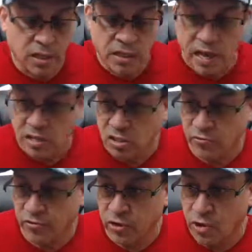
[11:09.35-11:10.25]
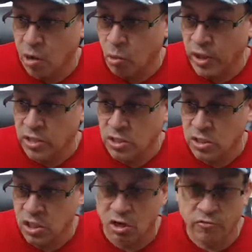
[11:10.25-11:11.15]
He has to figure out ways
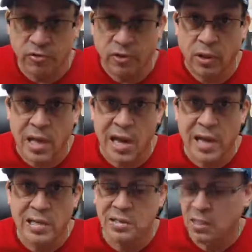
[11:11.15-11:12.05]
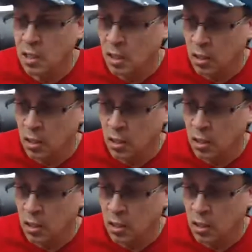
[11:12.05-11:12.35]
to cover the lies.